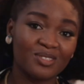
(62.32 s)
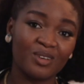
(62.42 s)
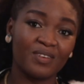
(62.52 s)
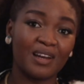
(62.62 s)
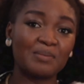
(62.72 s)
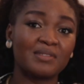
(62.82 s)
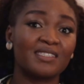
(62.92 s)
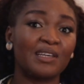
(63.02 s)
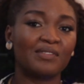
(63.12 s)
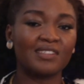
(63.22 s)
not even up to
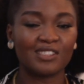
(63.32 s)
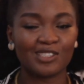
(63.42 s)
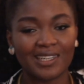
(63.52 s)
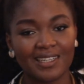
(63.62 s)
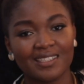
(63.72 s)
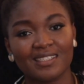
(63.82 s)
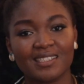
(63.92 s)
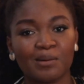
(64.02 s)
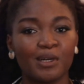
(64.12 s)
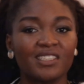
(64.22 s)
$70.
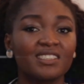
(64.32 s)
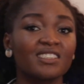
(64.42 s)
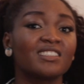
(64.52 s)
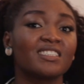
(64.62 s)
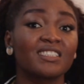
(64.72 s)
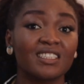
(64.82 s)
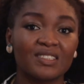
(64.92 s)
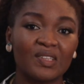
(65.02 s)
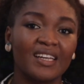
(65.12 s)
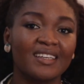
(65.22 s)
It's about
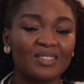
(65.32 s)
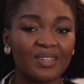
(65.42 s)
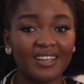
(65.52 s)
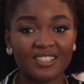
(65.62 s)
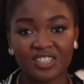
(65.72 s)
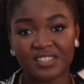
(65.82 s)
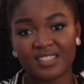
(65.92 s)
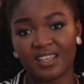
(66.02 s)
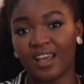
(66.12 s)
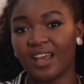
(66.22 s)
$66. So let's
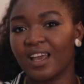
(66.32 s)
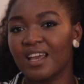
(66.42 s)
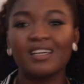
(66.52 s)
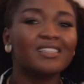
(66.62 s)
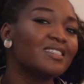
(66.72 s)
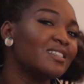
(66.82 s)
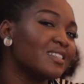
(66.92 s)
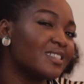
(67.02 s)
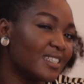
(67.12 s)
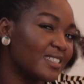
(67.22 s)
just say
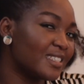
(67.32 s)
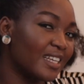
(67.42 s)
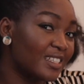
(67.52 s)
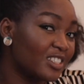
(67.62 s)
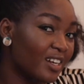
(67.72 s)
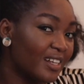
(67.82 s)
$68.